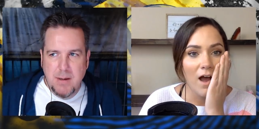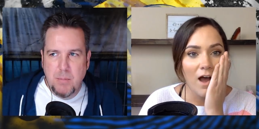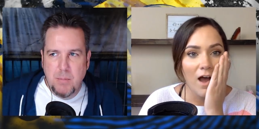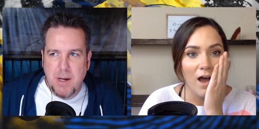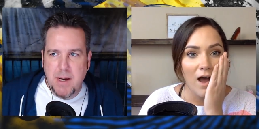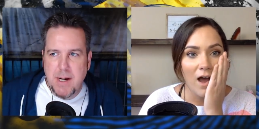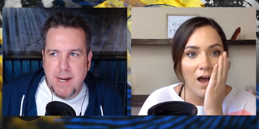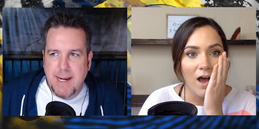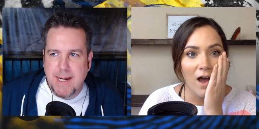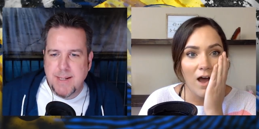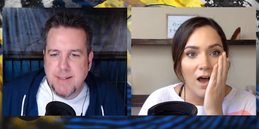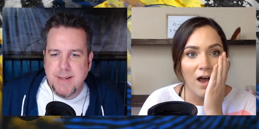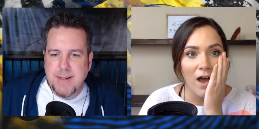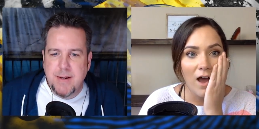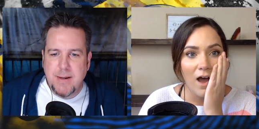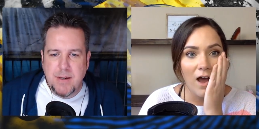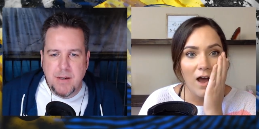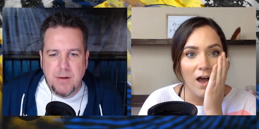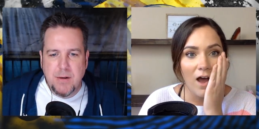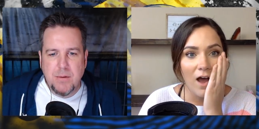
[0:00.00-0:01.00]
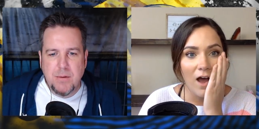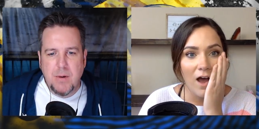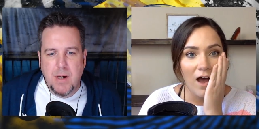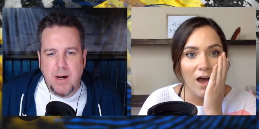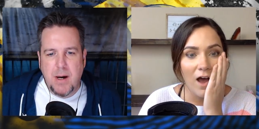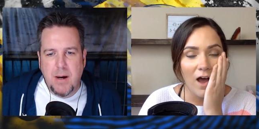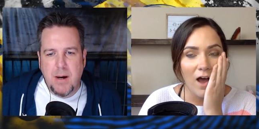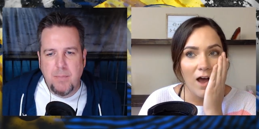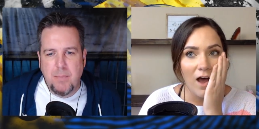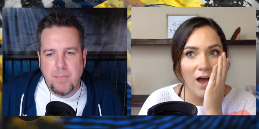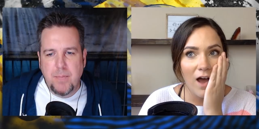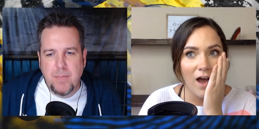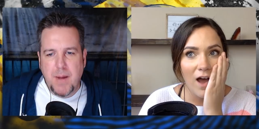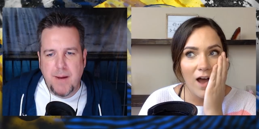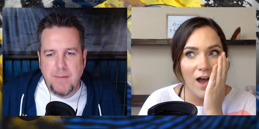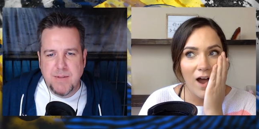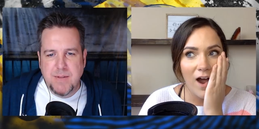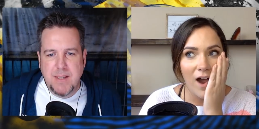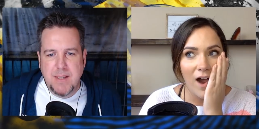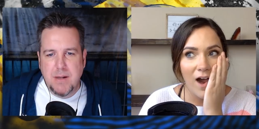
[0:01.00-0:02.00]
Speaker 1: But I can tell you, um,
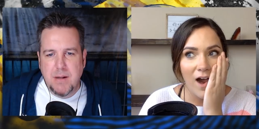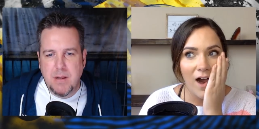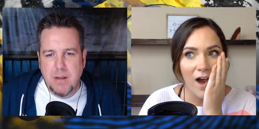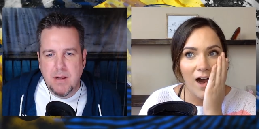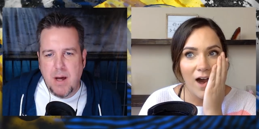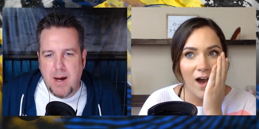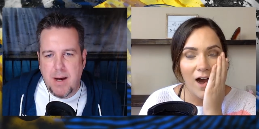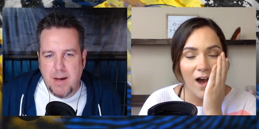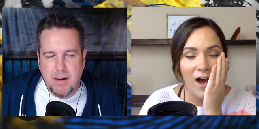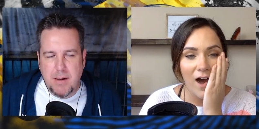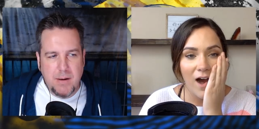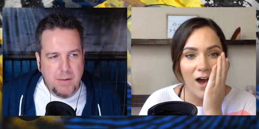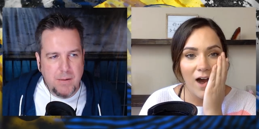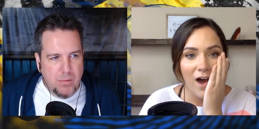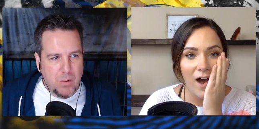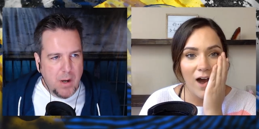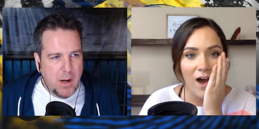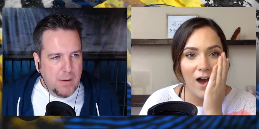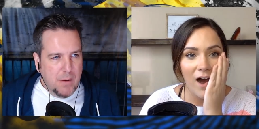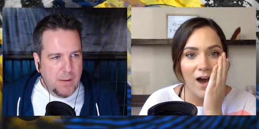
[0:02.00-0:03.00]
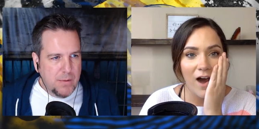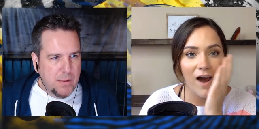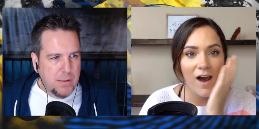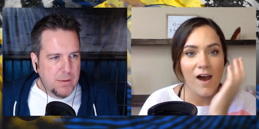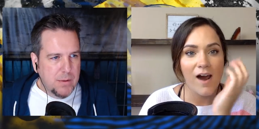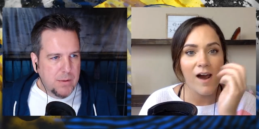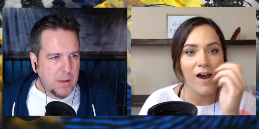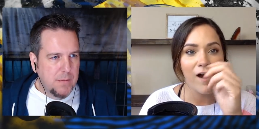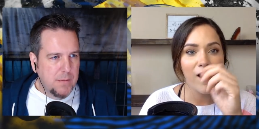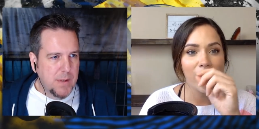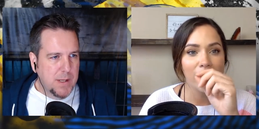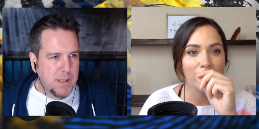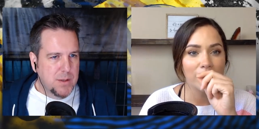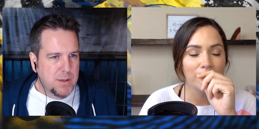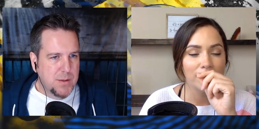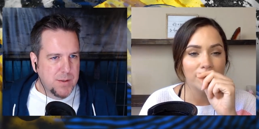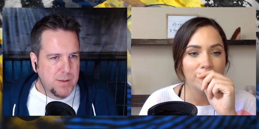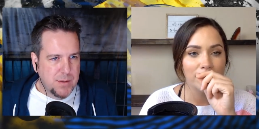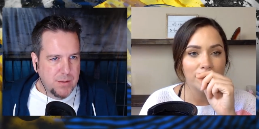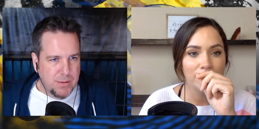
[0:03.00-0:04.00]
I've seen a lot of wrongful
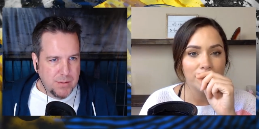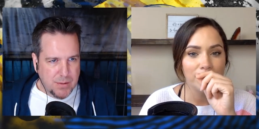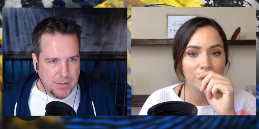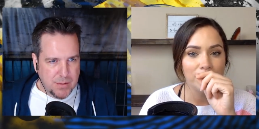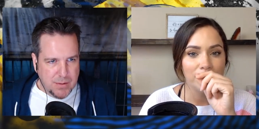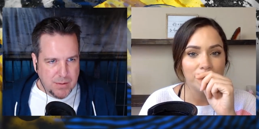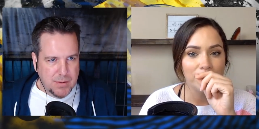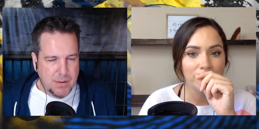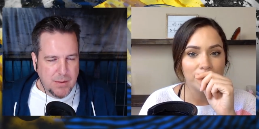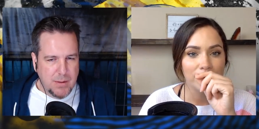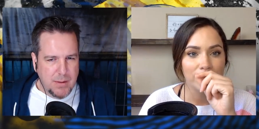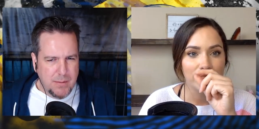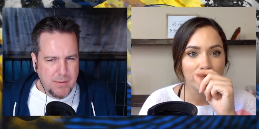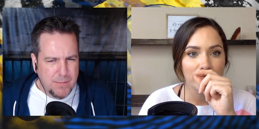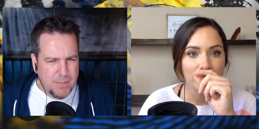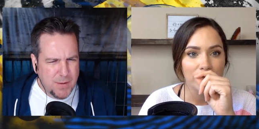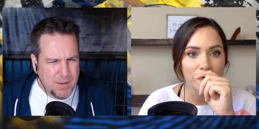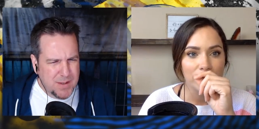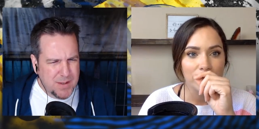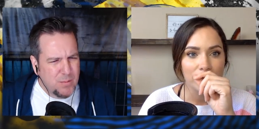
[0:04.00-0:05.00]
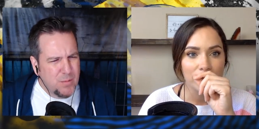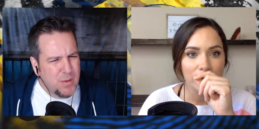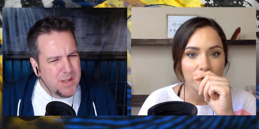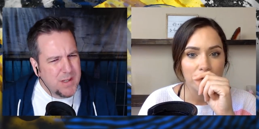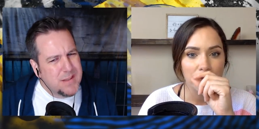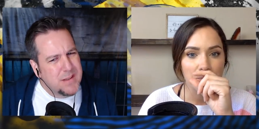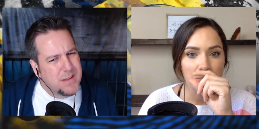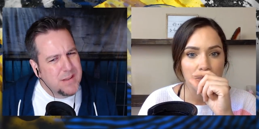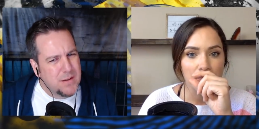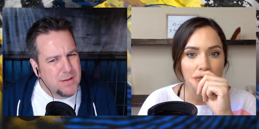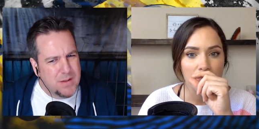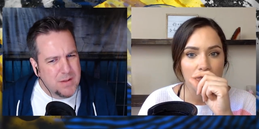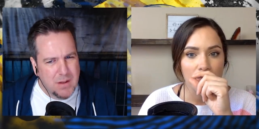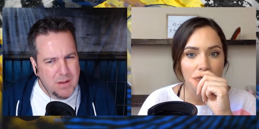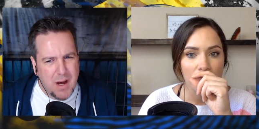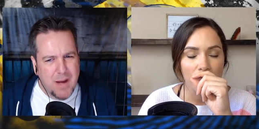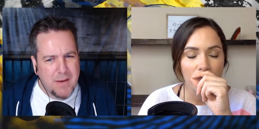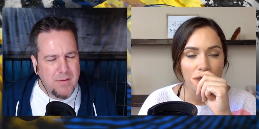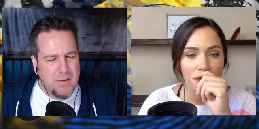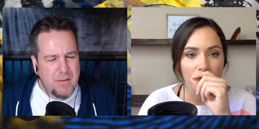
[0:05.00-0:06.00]
conviction suits. For some reason, there's a
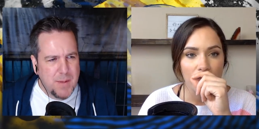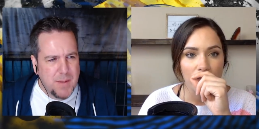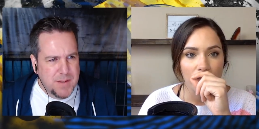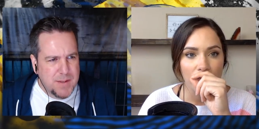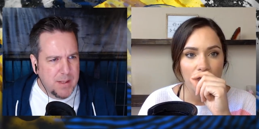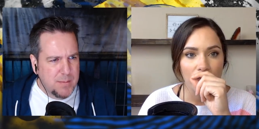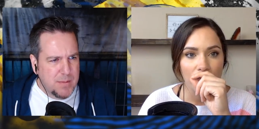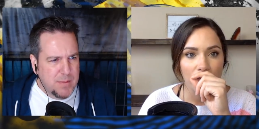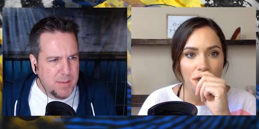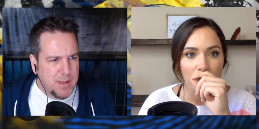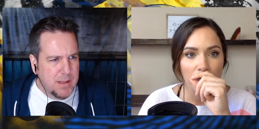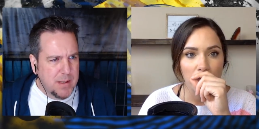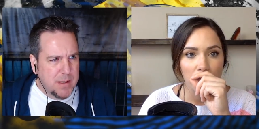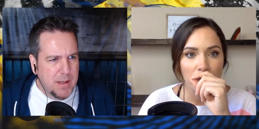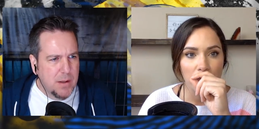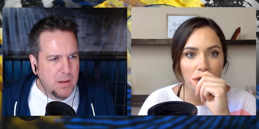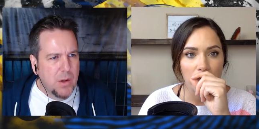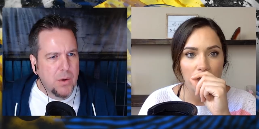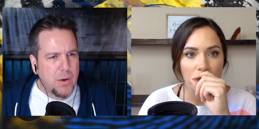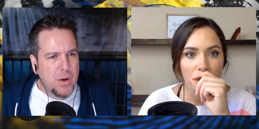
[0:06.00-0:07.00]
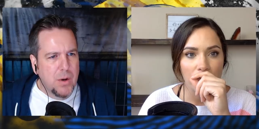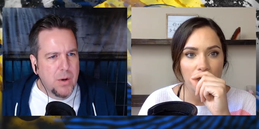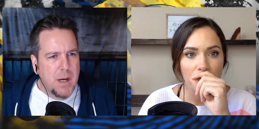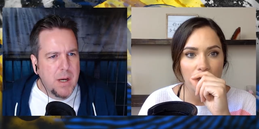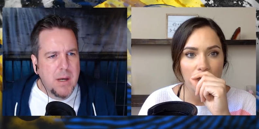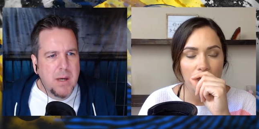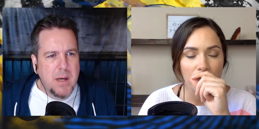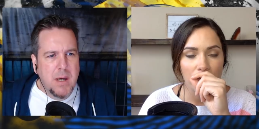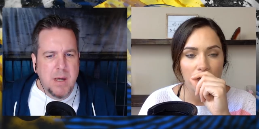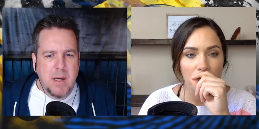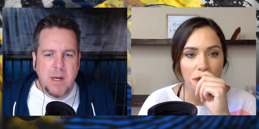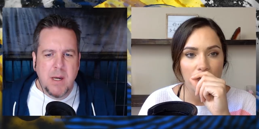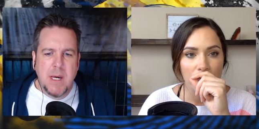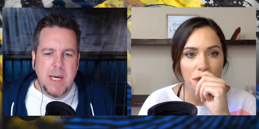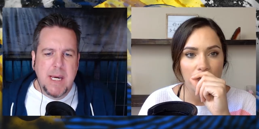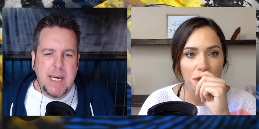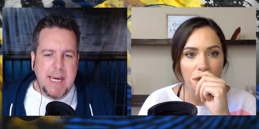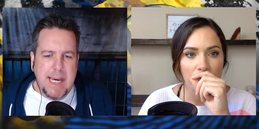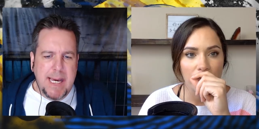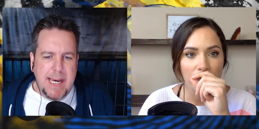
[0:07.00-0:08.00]
lot of them that seem to be in Illinois,
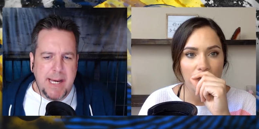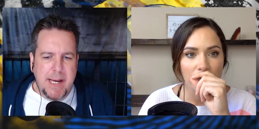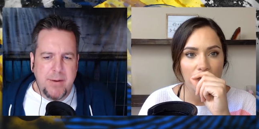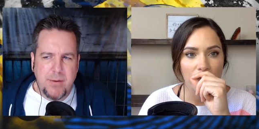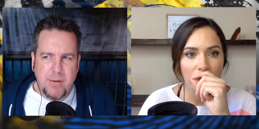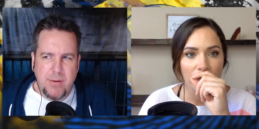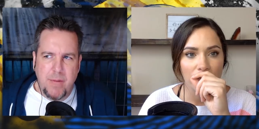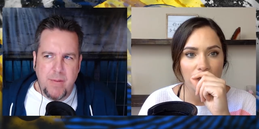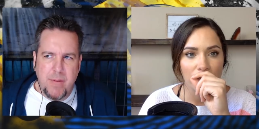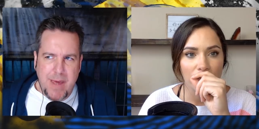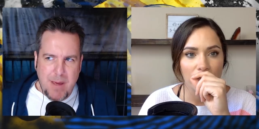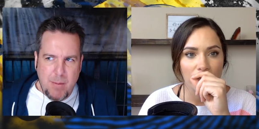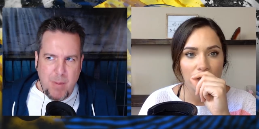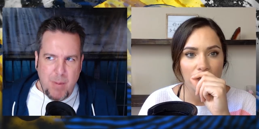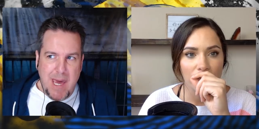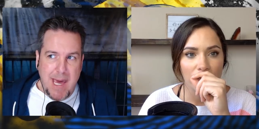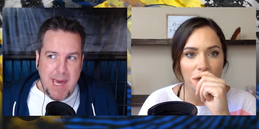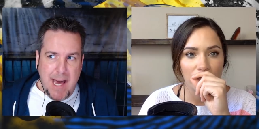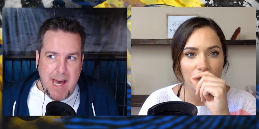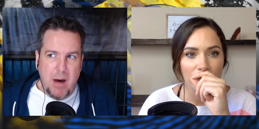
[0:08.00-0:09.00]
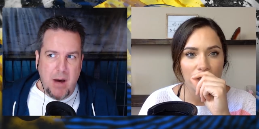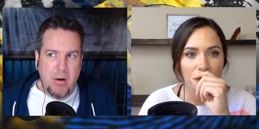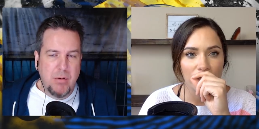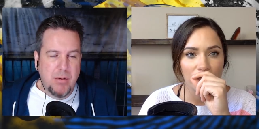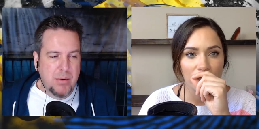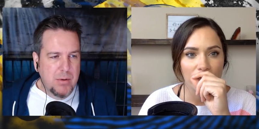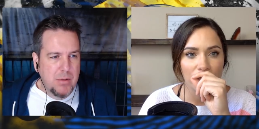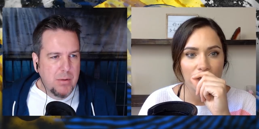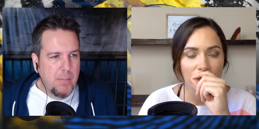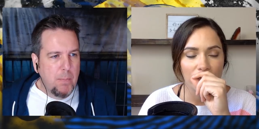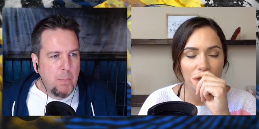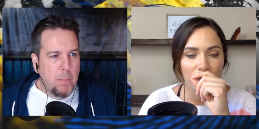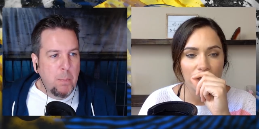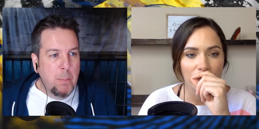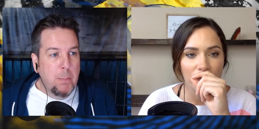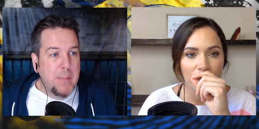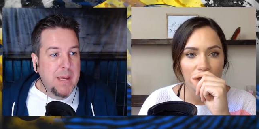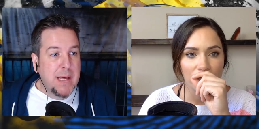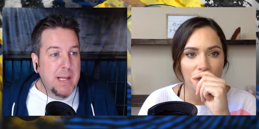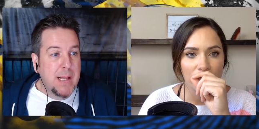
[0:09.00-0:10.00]
and they pay out
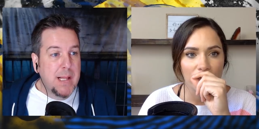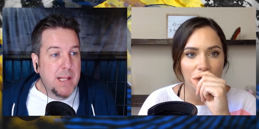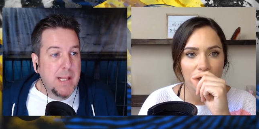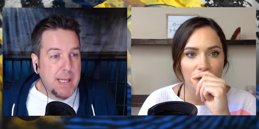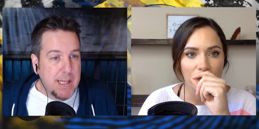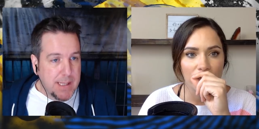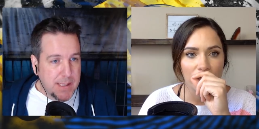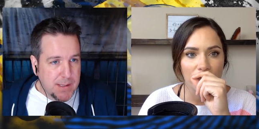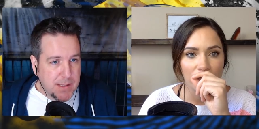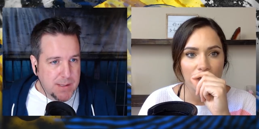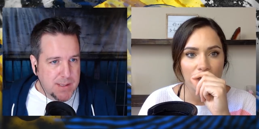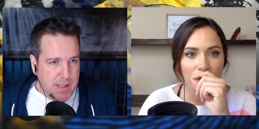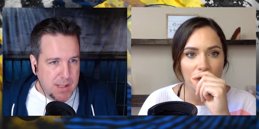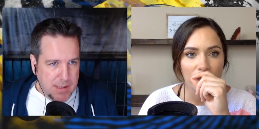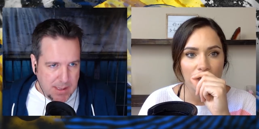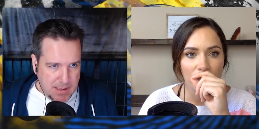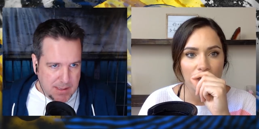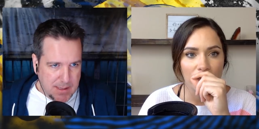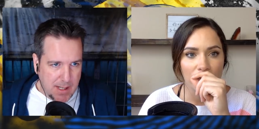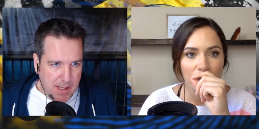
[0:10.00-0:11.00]
millions to these